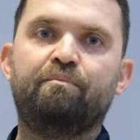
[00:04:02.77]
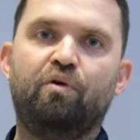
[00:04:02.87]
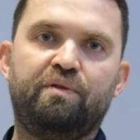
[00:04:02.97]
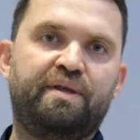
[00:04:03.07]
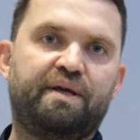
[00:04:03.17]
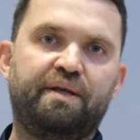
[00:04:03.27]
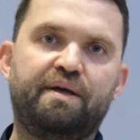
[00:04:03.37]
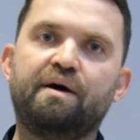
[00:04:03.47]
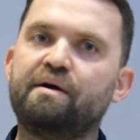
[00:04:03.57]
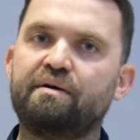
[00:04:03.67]
Both
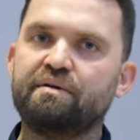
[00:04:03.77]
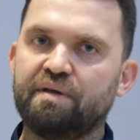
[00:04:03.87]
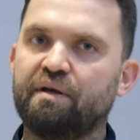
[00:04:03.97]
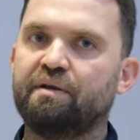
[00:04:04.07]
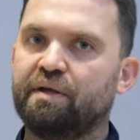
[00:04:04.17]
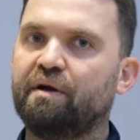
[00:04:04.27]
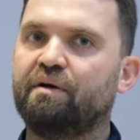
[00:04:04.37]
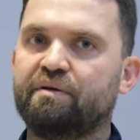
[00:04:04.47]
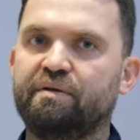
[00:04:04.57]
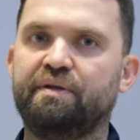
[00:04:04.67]
techniques are done in
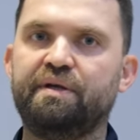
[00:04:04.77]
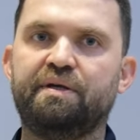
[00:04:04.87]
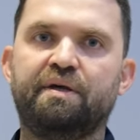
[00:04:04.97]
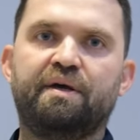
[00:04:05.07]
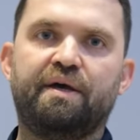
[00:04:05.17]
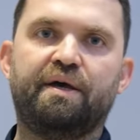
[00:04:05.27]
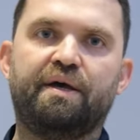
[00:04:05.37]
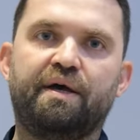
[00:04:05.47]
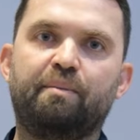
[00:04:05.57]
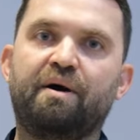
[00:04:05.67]
our clinic
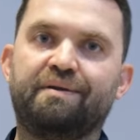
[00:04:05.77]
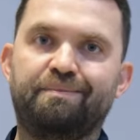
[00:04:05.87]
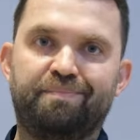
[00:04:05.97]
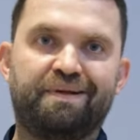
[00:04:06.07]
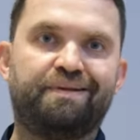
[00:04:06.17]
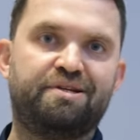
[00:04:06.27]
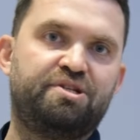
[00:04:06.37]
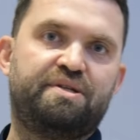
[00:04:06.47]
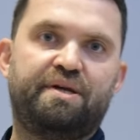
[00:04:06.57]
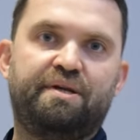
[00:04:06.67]
about
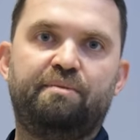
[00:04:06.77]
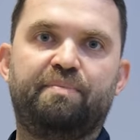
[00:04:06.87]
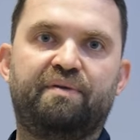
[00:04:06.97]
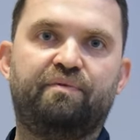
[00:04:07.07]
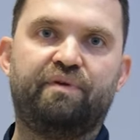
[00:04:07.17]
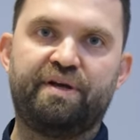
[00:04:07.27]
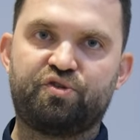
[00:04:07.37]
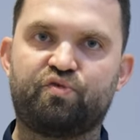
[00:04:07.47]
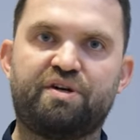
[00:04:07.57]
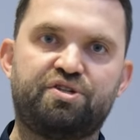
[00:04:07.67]
implantation technique, but for
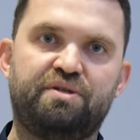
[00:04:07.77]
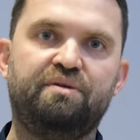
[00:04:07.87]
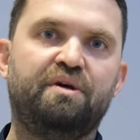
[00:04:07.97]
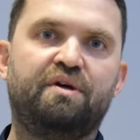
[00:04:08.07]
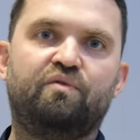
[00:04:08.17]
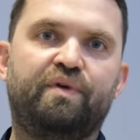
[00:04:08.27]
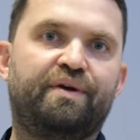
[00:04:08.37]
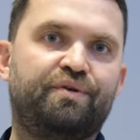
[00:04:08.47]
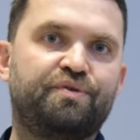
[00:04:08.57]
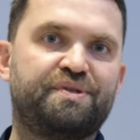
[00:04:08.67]
extraction we
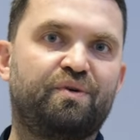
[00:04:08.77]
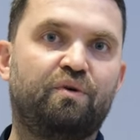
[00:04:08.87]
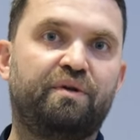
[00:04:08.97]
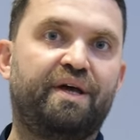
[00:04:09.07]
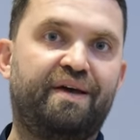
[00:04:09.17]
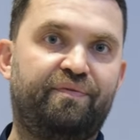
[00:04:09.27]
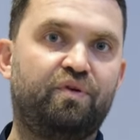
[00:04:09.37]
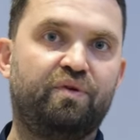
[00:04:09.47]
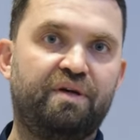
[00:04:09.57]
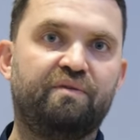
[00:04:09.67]
are using only
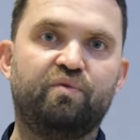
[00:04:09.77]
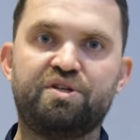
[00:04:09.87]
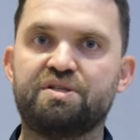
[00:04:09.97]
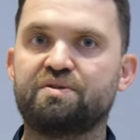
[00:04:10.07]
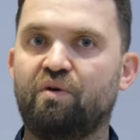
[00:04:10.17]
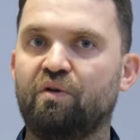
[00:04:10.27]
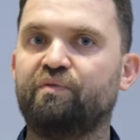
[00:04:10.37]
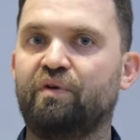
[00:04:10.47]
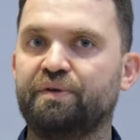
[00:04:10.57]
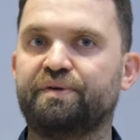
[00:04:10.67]
FUE, which is
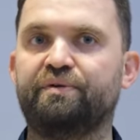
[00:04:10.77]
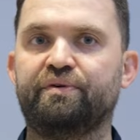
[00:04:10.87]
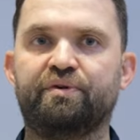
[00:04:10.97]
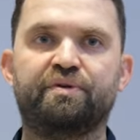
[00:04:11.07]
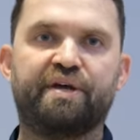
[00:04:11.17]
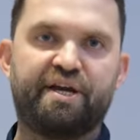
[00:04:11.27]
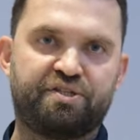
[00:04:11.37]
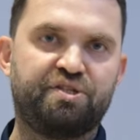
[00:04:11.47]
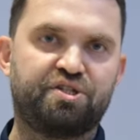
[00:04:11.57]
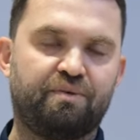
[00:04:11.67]
called follicular unit
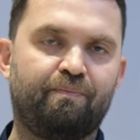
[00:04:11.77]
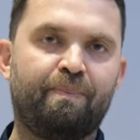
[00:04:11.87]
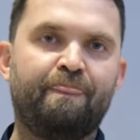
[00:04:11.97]
excision.